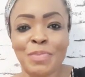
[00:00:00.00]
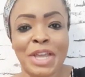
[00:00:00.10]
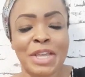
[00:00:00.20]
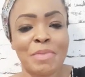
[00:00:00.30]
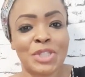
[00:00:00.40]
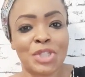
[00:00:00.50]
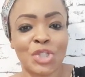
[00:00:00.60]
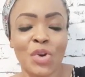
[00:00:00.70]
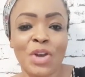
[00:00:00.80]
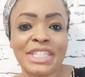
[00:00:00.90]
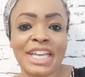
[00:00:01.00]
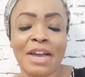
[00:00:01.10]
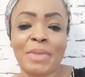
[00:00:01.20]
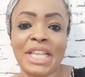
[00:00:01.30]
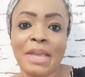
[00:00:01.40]
My name is Joyce. I
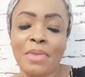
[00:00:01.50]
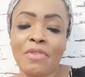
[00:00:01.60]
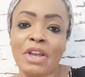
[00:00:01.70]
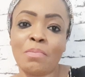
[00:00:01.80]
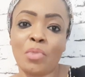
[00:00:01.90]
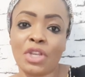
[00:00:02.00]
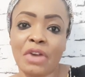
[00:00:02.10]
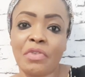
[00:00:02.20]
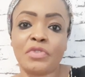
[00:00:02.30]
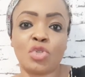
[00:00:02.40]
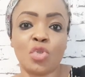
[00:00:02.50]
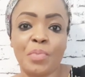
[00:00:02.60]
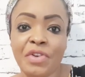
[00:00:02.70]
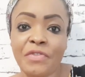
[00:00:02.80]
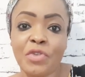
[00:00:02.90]
am an immigrant mother of two
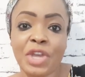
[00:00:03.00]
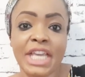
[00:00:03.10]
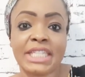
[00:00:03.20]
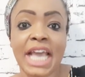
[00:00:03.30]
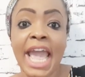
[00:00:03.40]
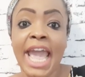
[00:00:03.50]
beautiful kids